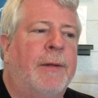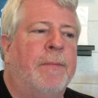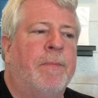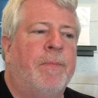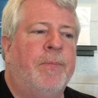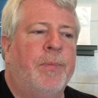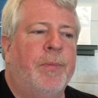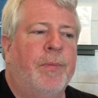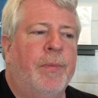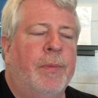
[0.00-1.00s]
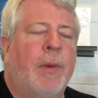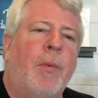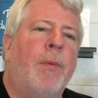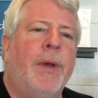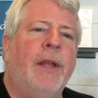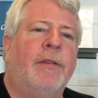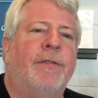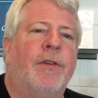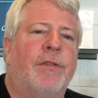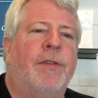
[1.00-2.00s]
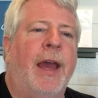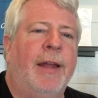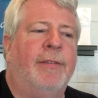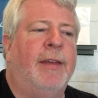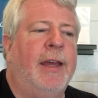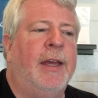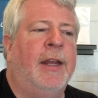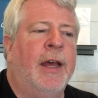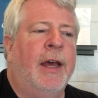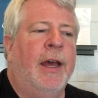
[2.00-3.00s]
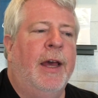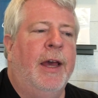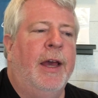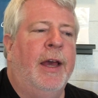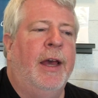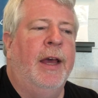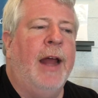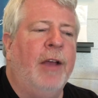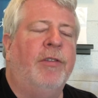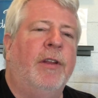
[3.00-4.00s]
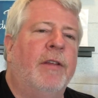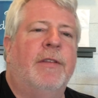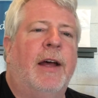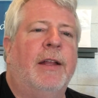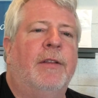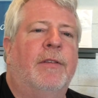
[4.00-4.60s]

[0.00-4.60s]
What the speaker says: But when we get to verse 18, it actually does not